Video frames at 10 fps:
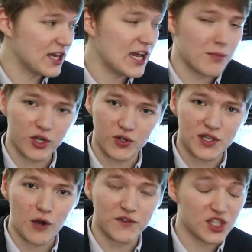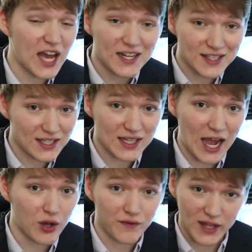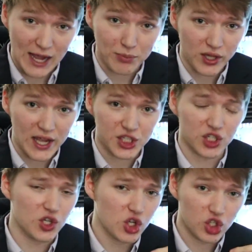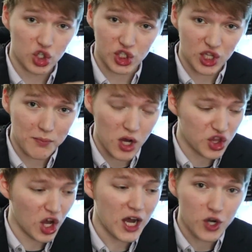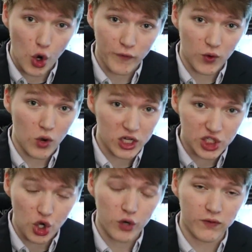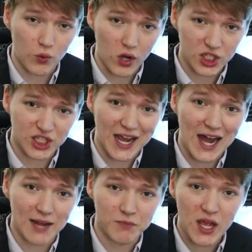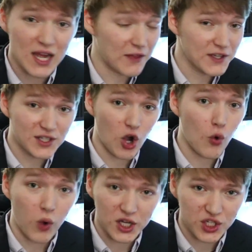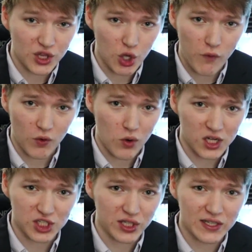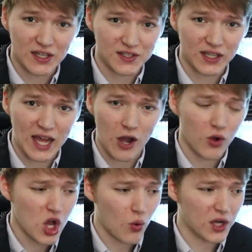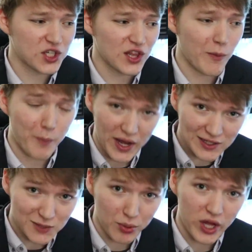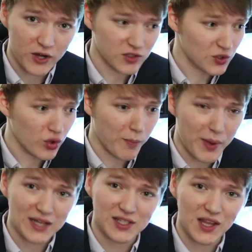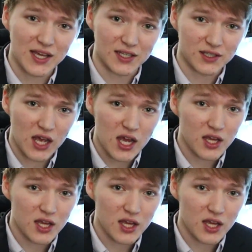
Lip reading: the game on yourself. Just exit out of the application. Some non-Overwatch Overwatch time. And this, watching the Overwatch League doesn't count. Watching the best players do the best things